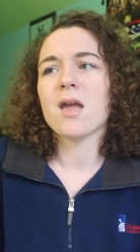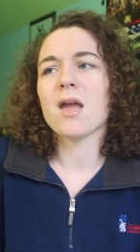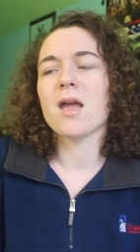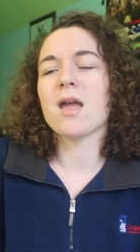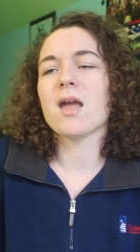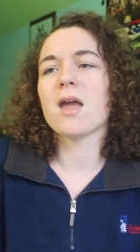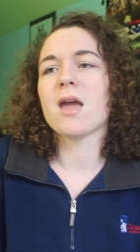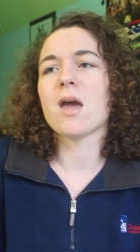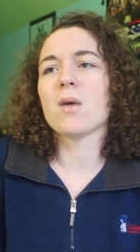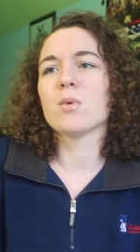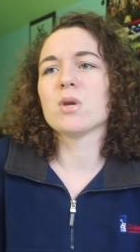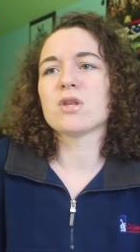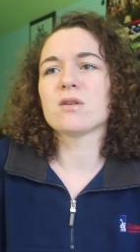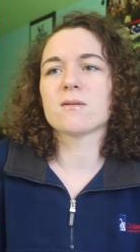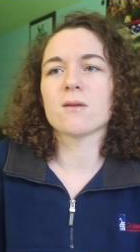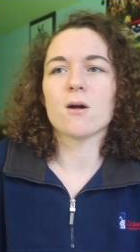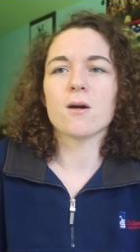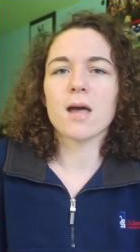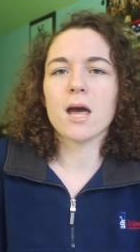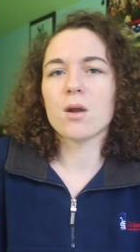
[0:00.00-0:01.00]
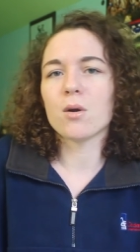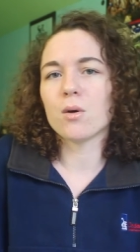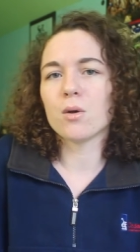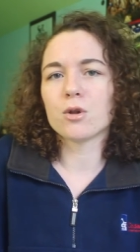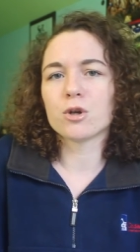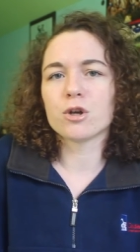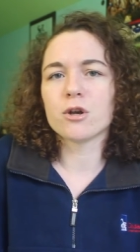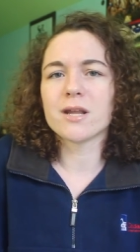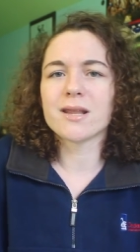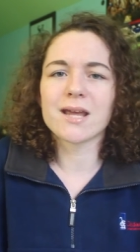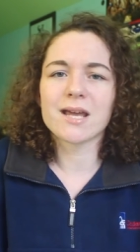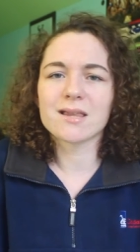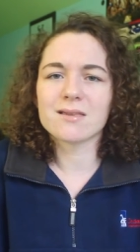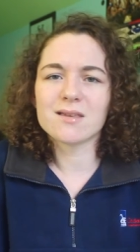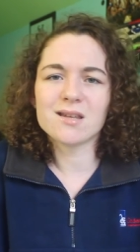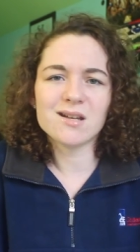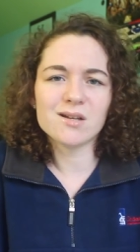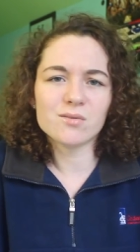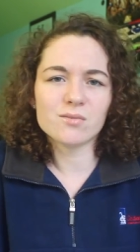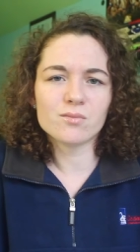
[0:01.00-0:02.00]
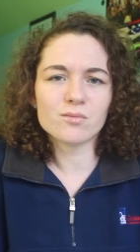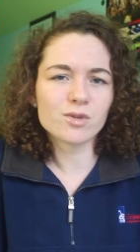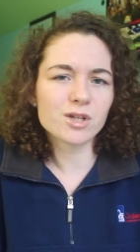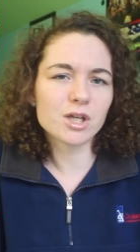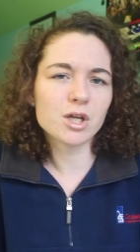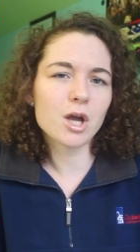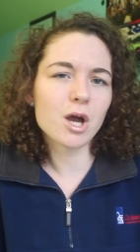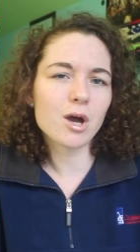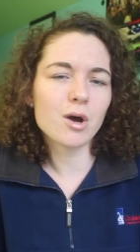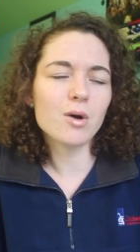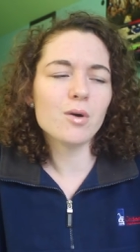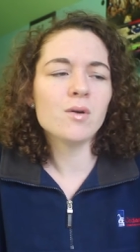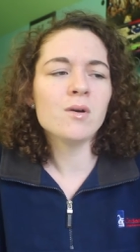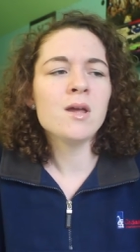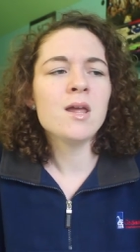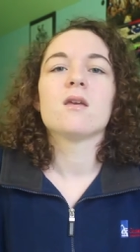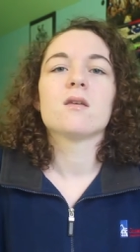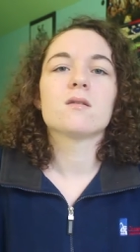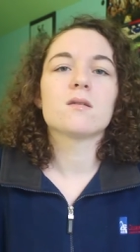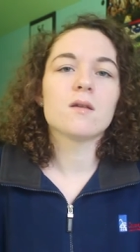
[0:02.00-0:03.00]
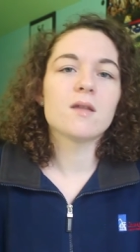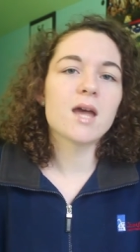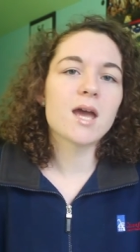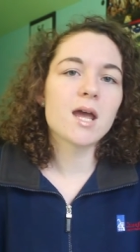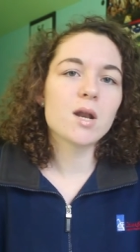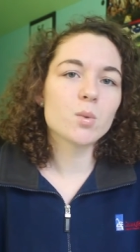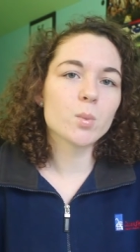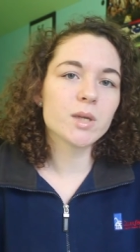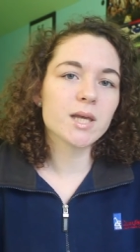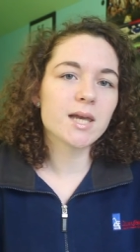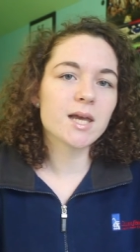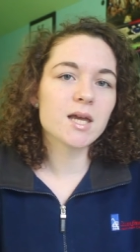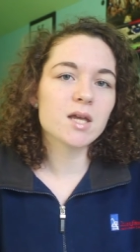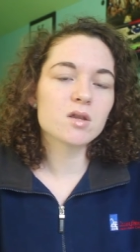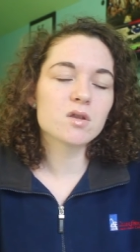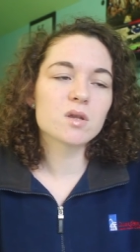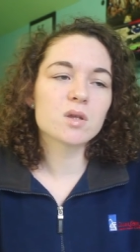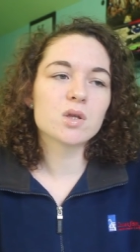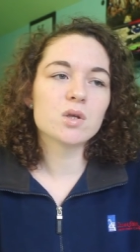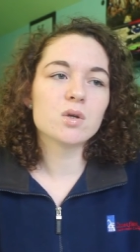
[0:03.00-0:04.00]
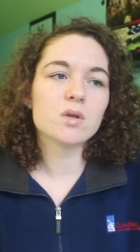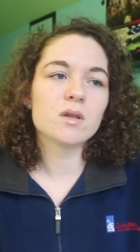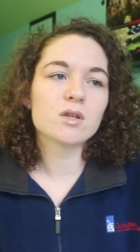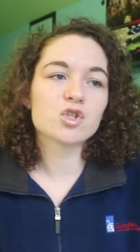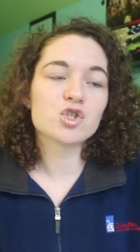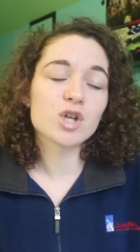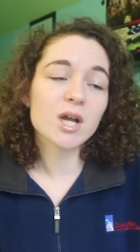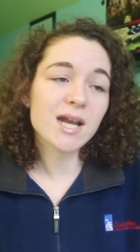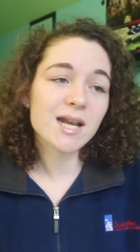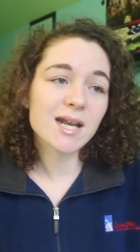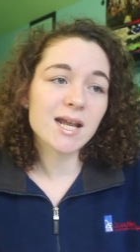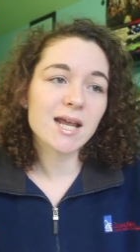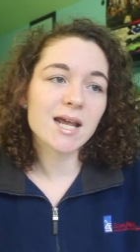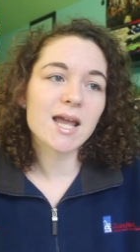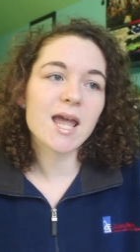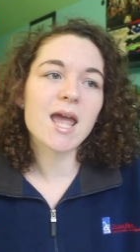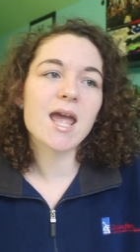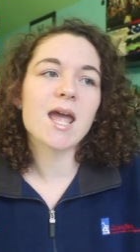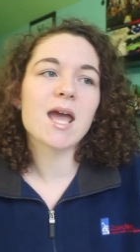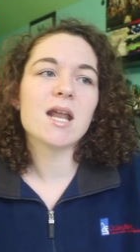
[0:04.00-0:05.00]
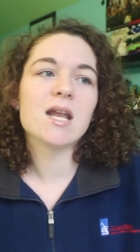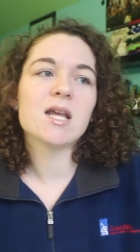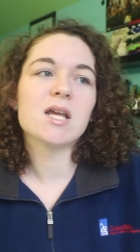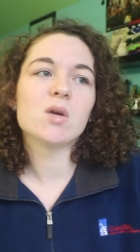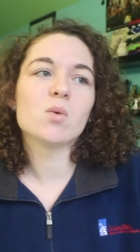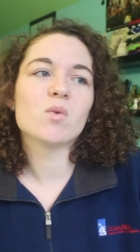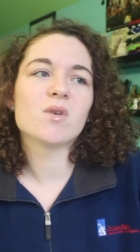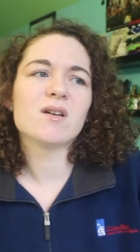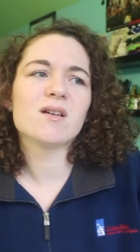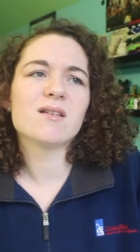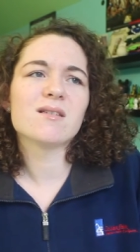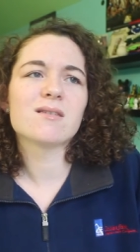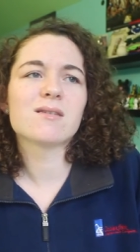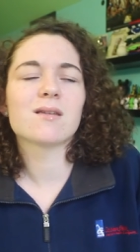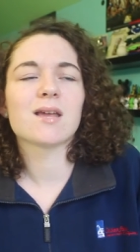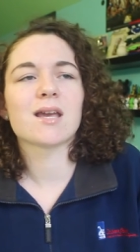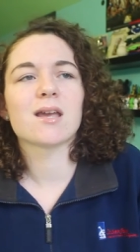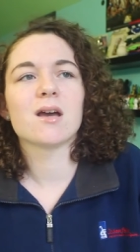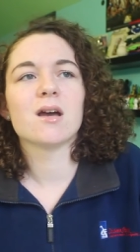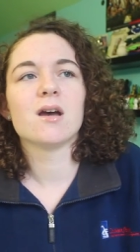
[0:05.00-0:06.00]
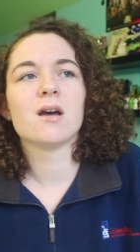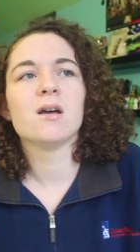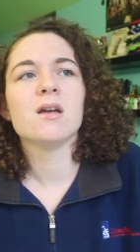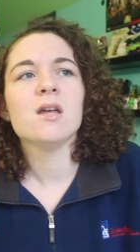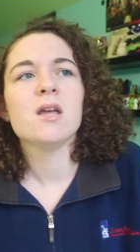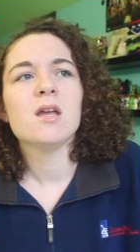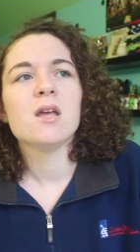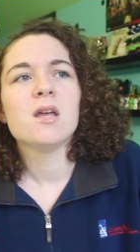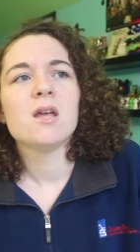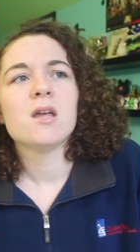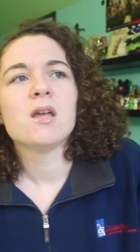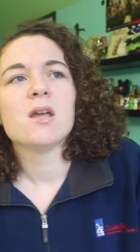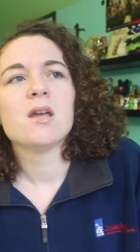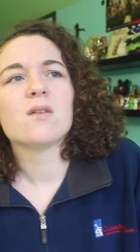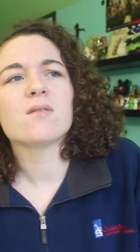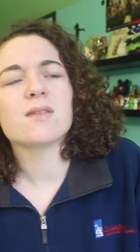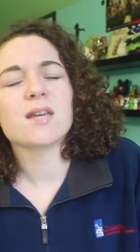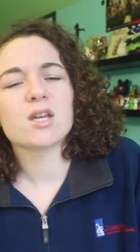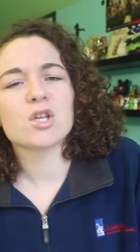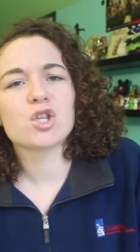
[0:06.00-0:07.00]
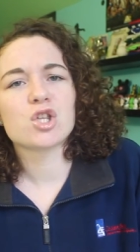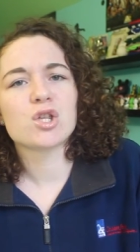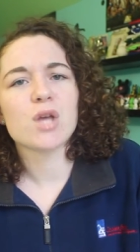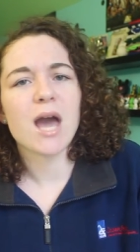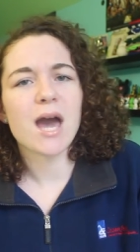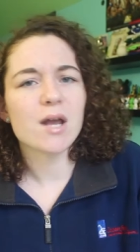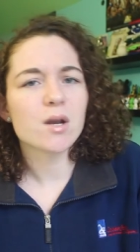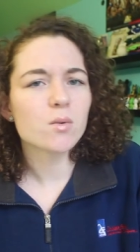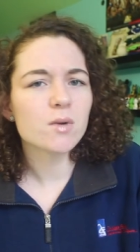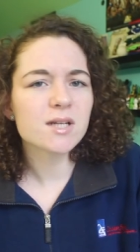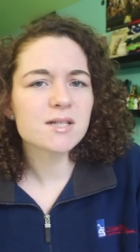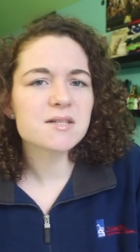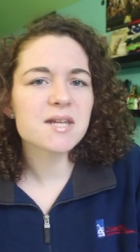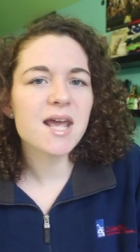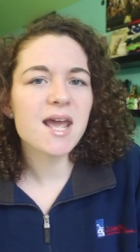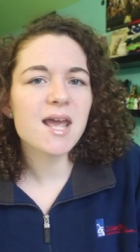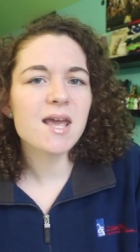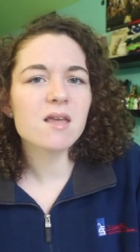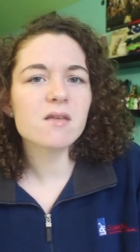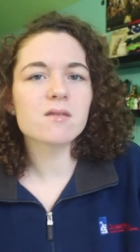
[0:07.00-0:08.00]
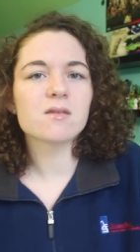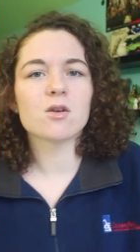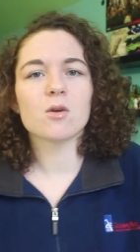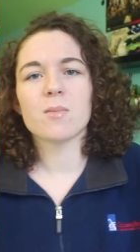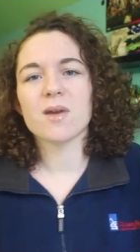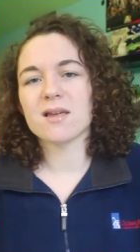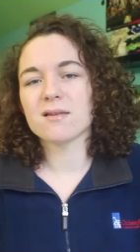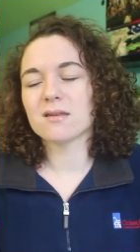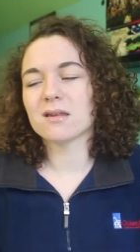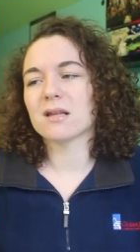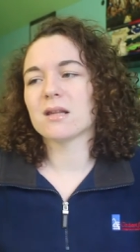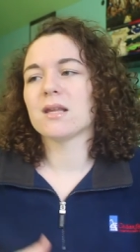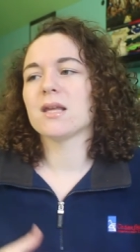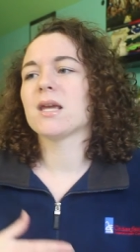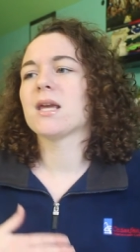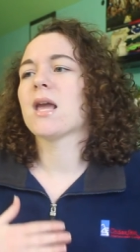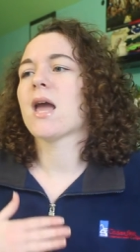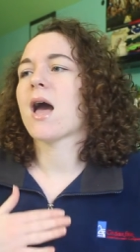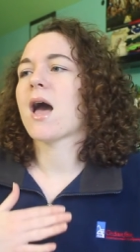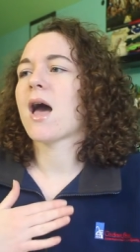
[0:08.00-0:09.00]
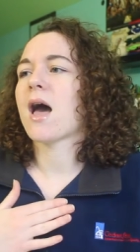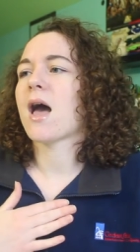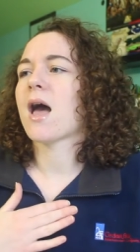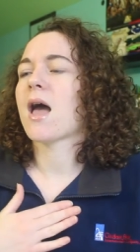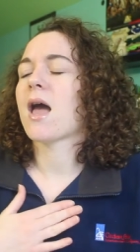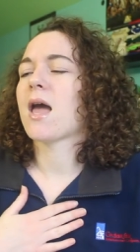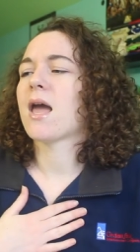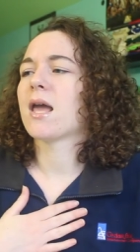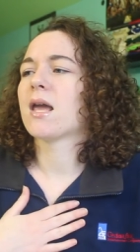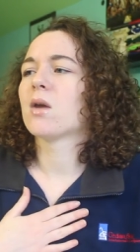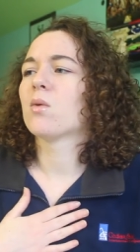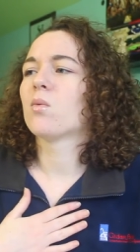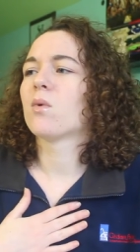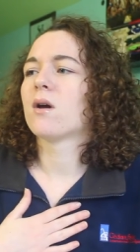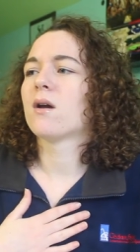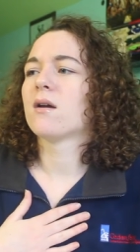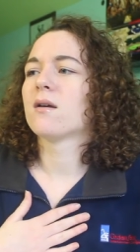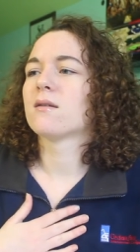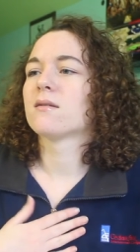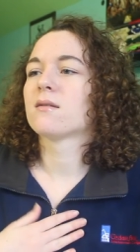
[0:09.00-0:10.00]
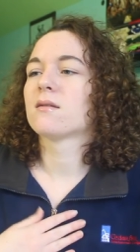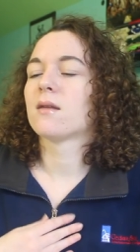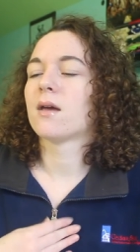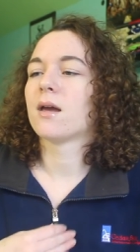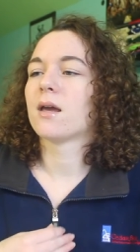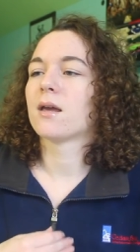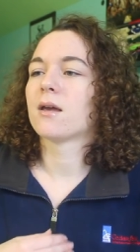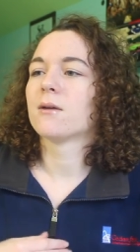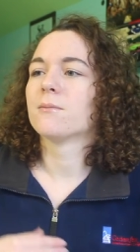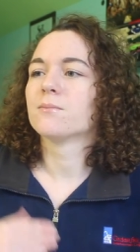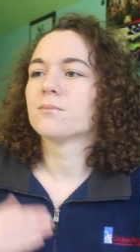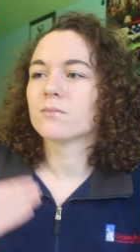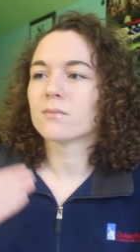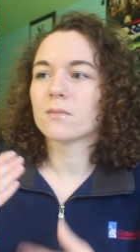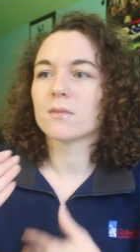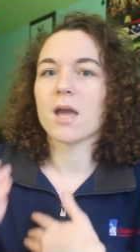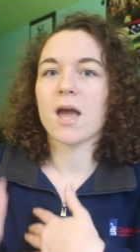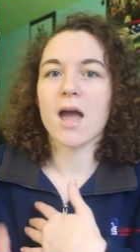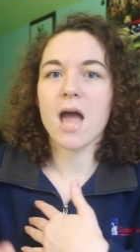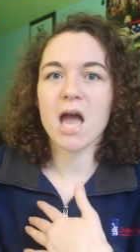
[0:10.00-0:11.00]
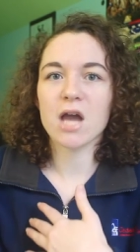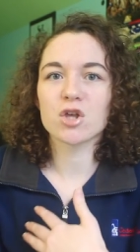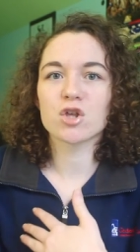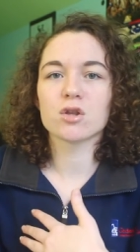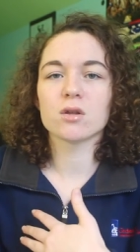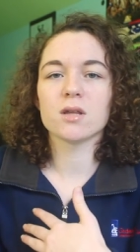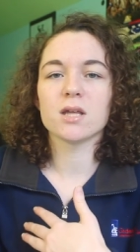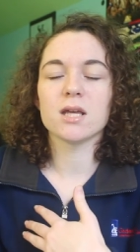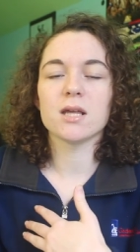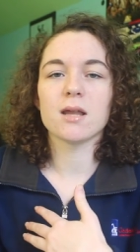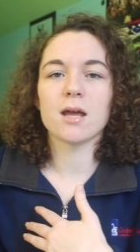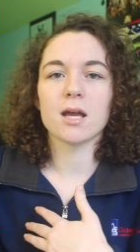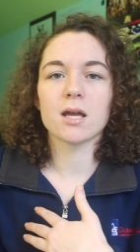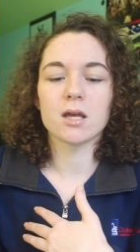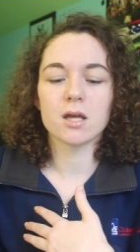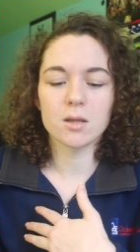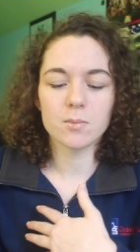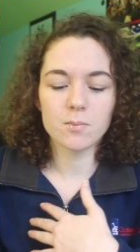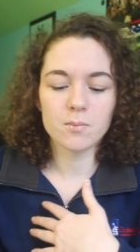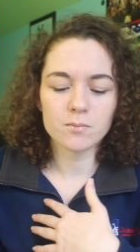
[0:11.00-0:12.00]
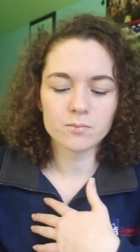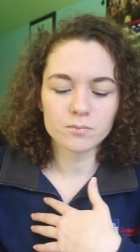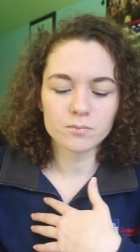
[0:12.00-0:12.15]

And we just all got older and like didn't really go. So then we get to the training and it was like a, it was like a shadowing day. So basically I was like actually like